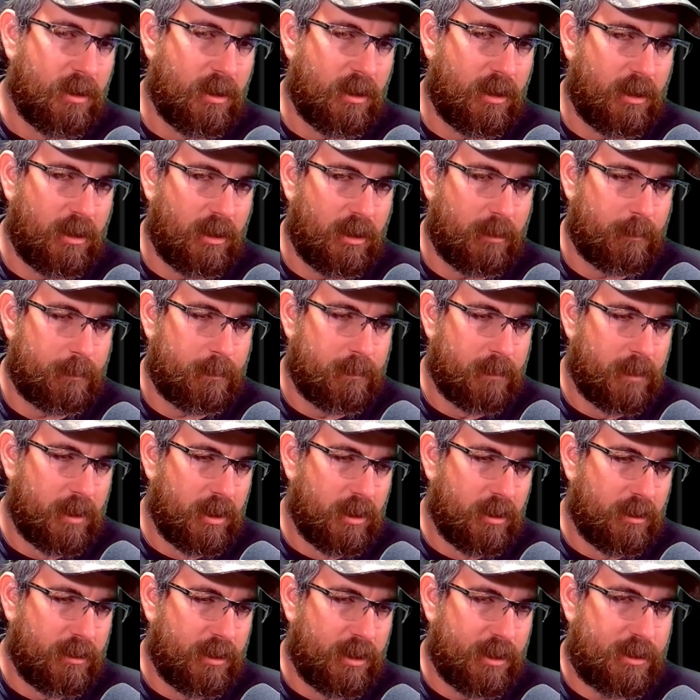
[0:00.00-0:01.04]

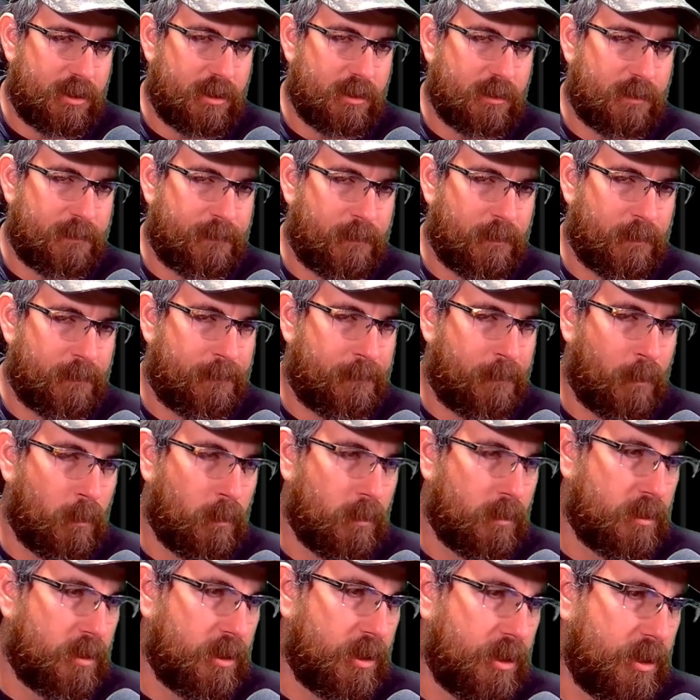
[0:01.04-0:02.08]
This is
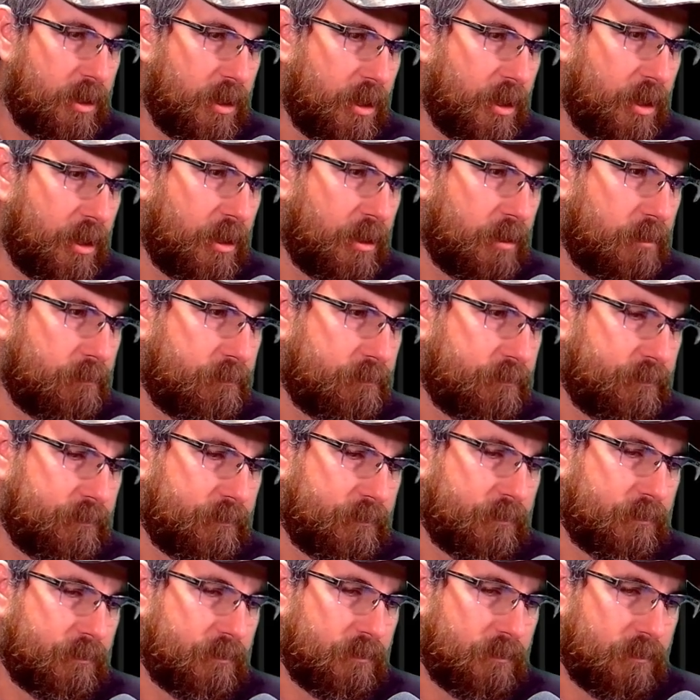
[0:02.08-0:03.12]
for the
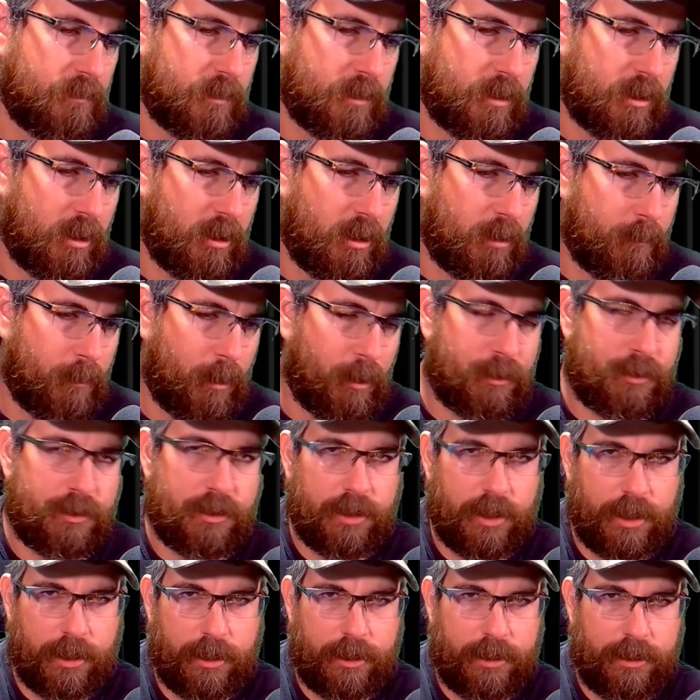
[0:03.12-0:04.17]

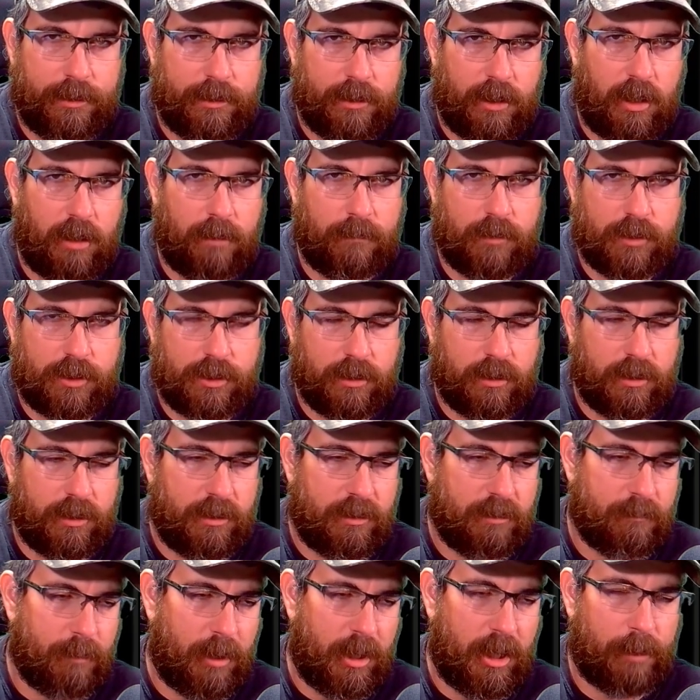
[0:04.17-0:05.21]
mercenary,
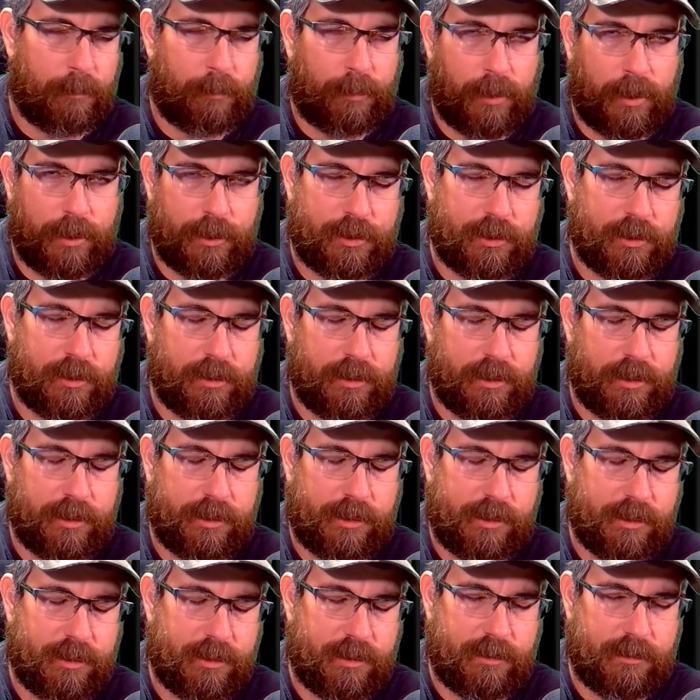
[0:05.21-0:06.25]
obviously. And my impression of
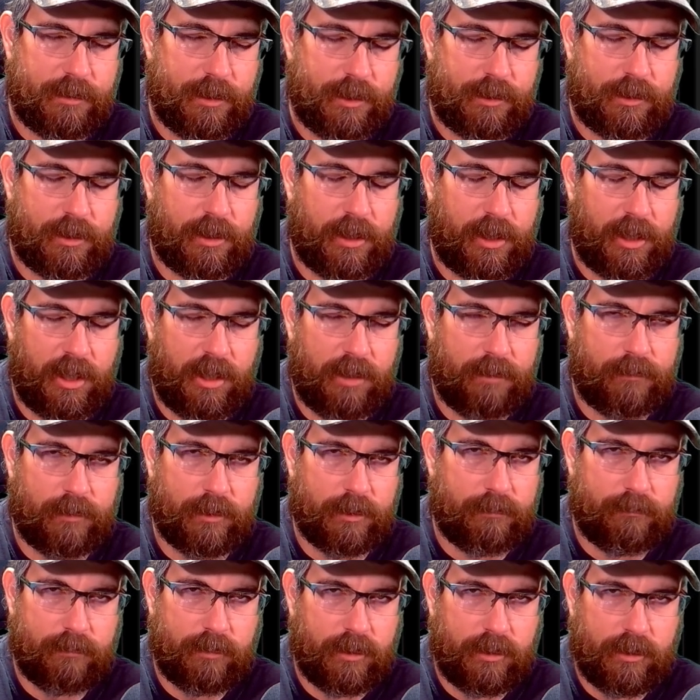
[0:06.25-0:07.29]
this is he's gonna
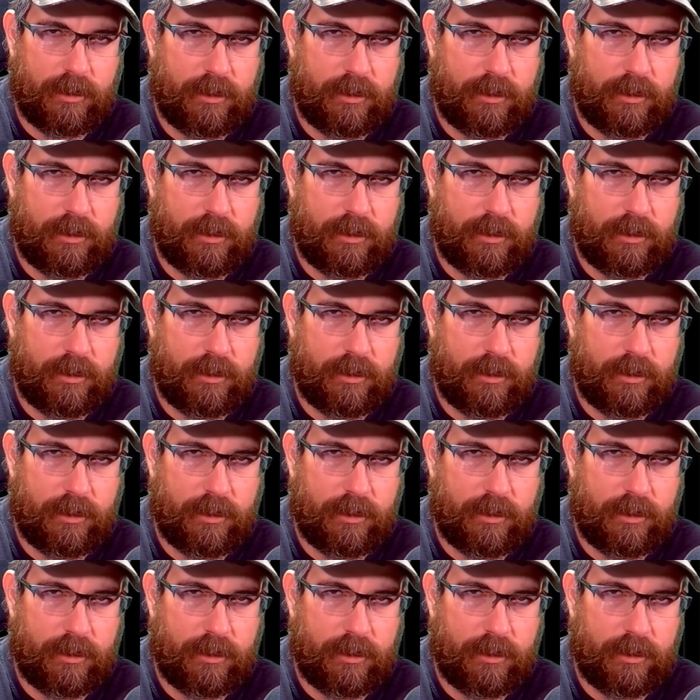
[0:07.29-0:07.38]
have